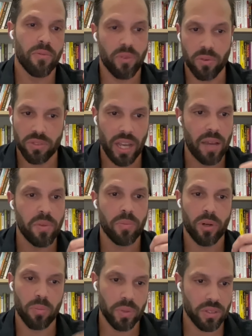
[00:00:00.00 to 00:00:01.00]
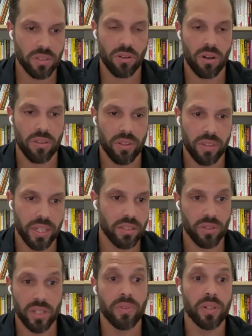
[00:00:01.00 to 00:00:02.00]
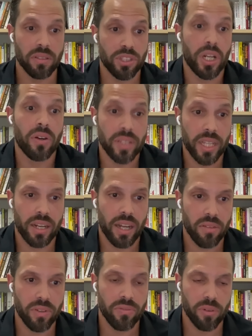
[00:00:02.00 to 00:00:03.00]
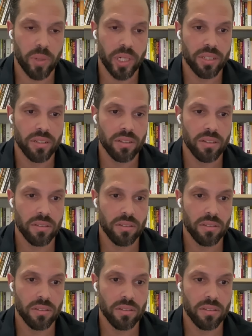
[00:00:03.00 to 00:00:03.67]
for timing purposes or all the things, or even sharing that kind of information.